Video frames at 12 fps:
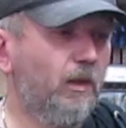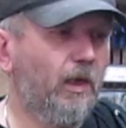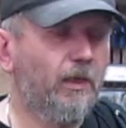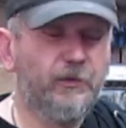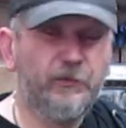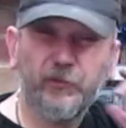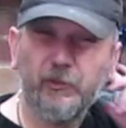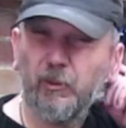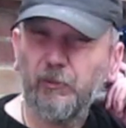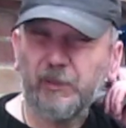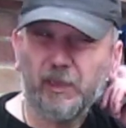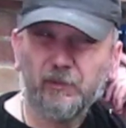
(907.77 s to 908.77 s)
and then see
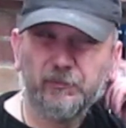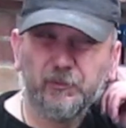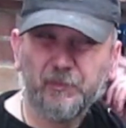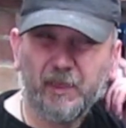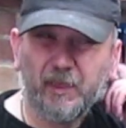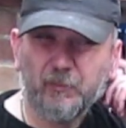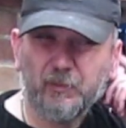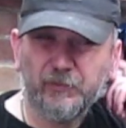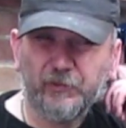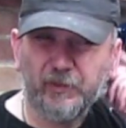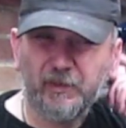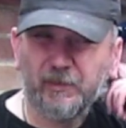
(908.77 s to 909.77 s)
where we go from there.
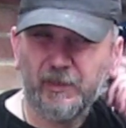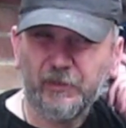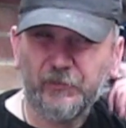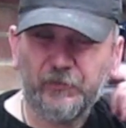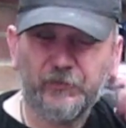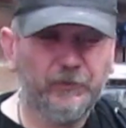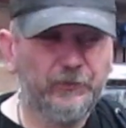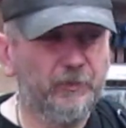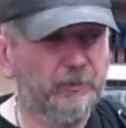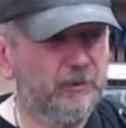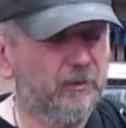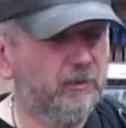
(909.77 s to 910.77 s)
But it's
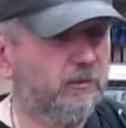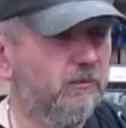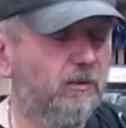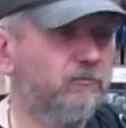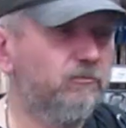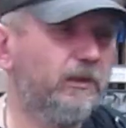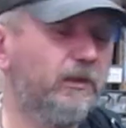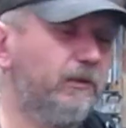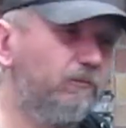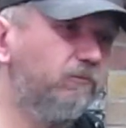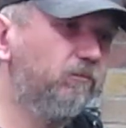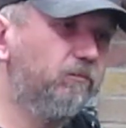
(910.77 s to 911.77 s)
something I
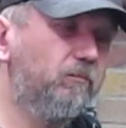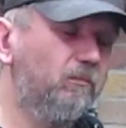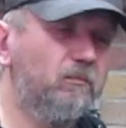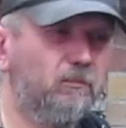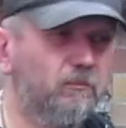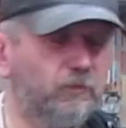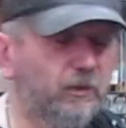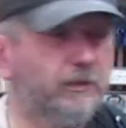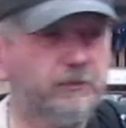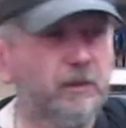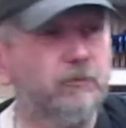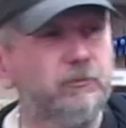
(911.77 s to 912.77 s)
really
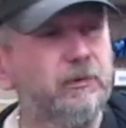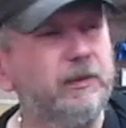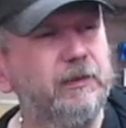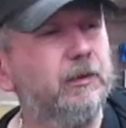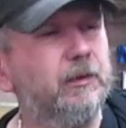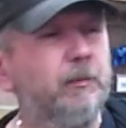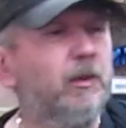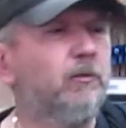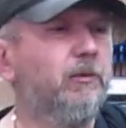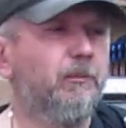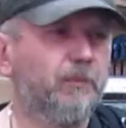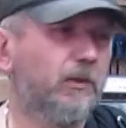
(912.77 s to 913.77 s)
don't need at the
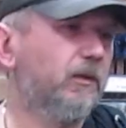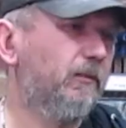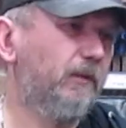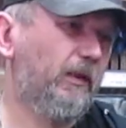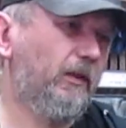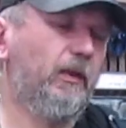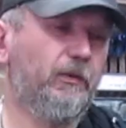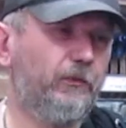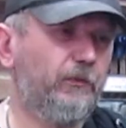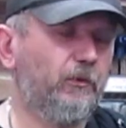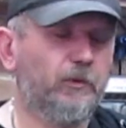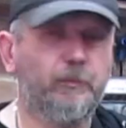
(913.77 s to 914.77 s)
moment, but
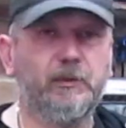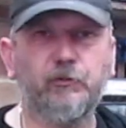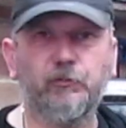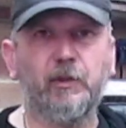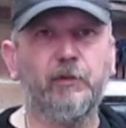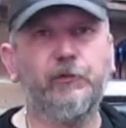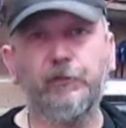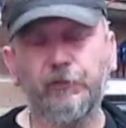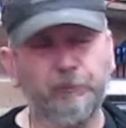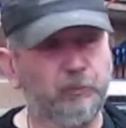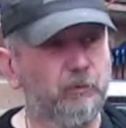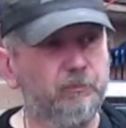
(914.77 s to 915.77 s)
it's got to be addressed. It's
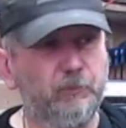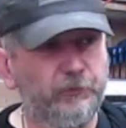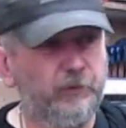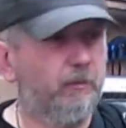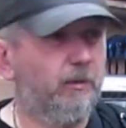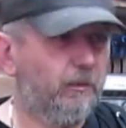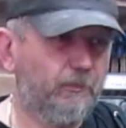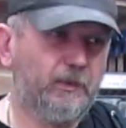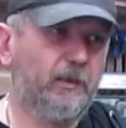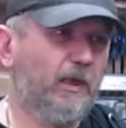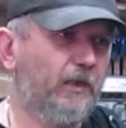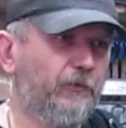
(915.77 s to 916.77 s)
a problem that's come up.
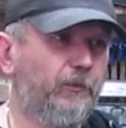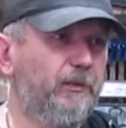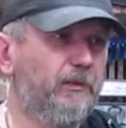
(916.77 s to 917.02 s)
It has to